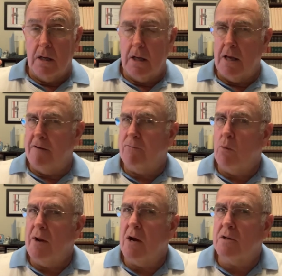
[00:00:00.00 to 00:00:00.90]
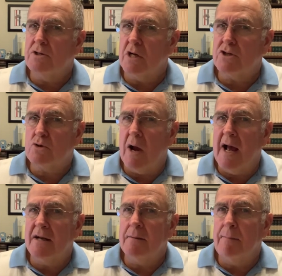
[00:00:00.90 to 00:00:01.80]
if we are just
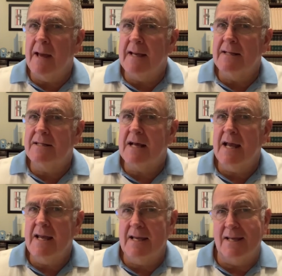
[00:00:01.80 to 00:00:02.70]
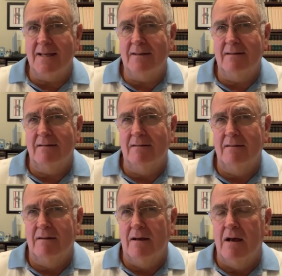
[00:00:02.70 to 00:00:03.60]
trying to maintain
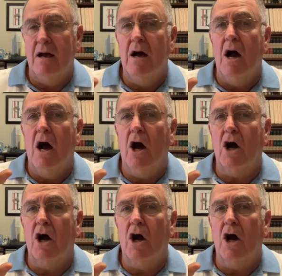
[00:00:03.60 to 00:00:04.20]
a